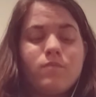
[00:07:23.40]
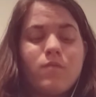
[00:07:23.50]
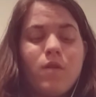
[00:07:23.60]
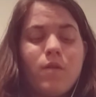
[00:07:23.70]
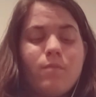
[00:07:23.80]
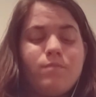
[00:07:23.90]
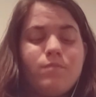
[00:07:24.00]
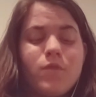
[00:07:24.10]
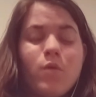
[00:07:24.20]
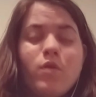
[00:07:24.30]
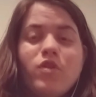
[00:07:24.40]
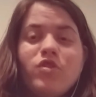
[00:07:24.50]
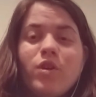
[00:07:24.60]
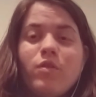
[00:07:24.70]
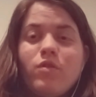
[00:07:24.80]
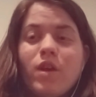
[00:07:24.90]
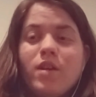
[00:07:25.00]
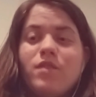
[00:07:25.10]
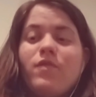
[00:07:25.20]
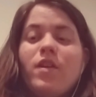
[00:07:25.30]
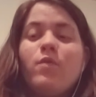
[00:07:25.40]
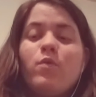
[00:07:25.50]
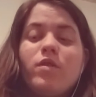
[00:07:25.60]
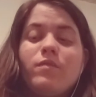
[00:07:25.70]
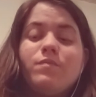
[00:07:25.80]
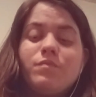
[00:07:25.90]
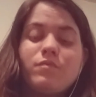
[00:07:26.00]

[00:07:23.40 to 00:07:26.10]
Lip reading: I want to share with you guys, if anyone,